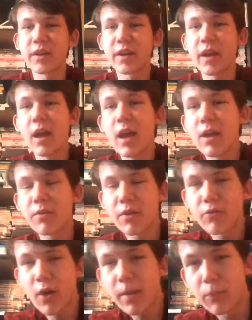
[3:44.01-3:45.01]
Like they
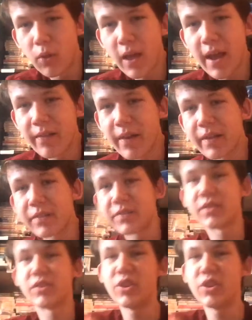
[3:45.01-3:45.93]
try to play it like it's this